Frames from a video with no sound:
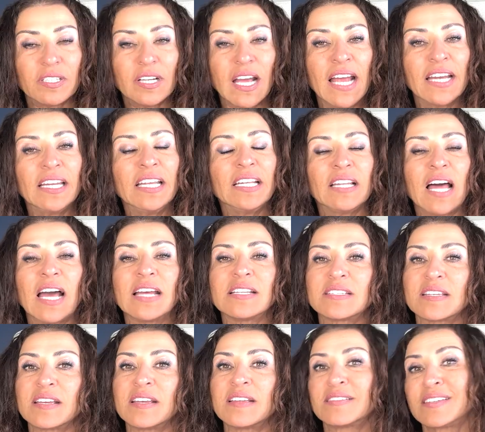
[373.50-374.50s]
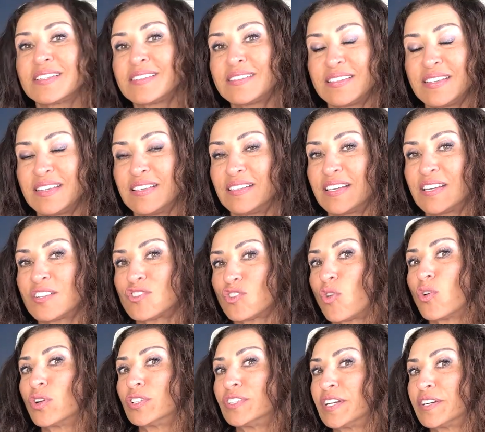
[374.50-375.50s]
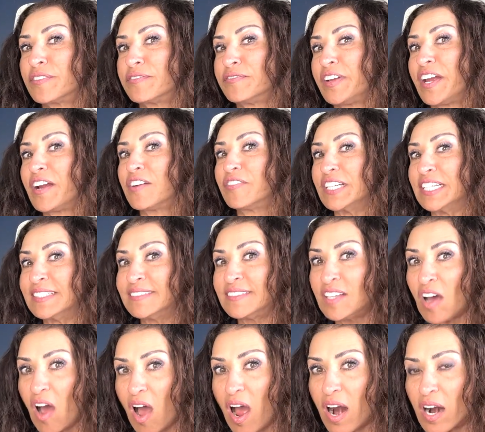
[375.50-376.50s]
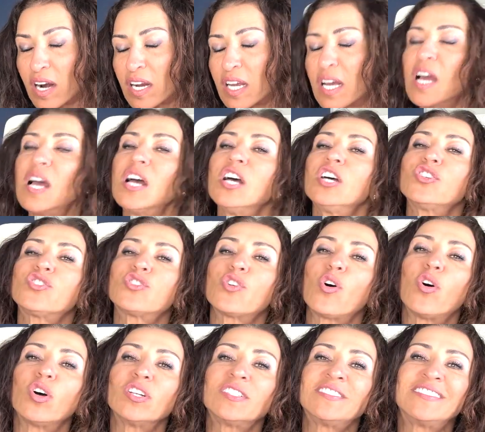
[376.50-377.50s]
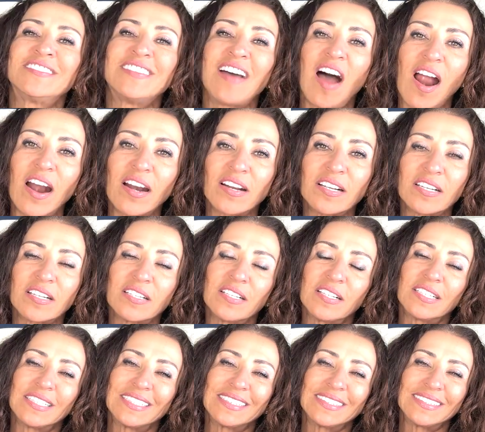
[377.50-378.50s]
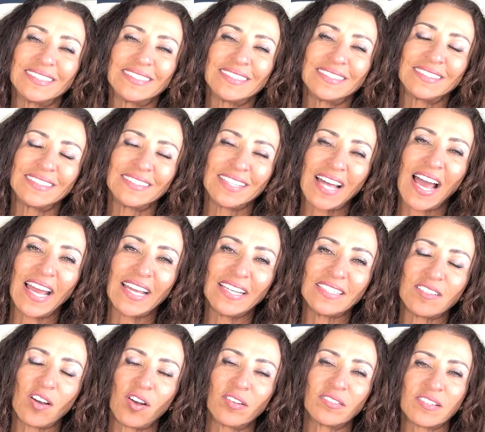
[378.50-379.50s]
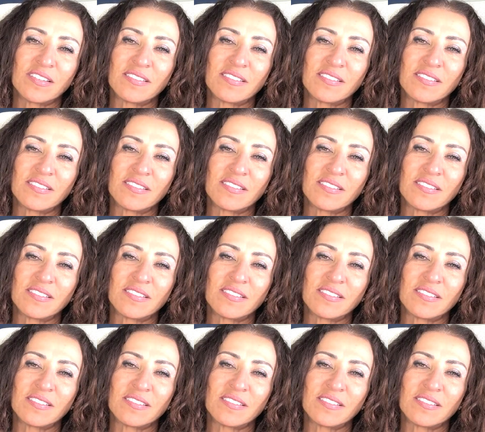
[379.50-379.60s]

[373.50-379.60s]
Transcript: any lights in the ceilings or they're very dark so a dark light on the